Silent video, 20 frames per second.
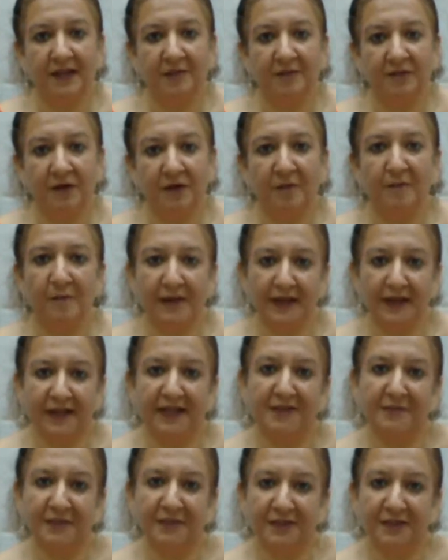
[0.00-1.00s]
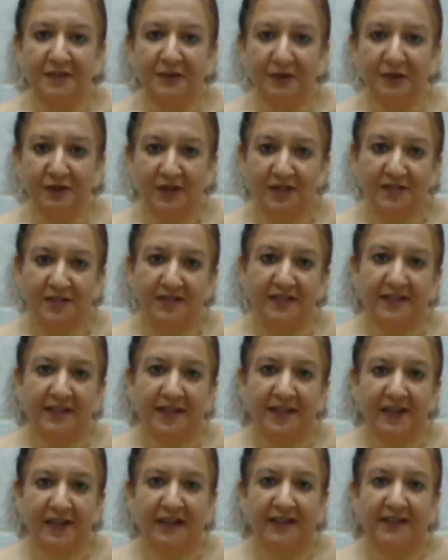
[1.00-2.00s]
From my limited knowledge that
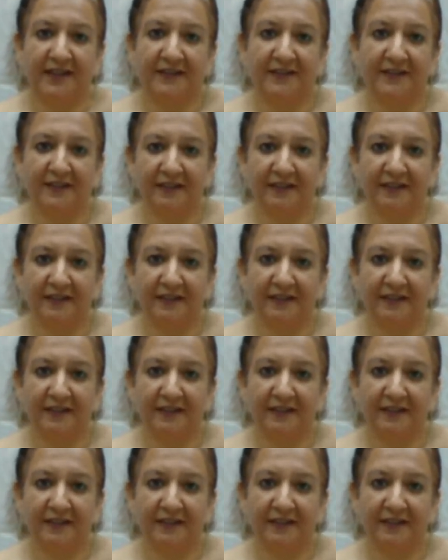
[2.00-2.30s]
I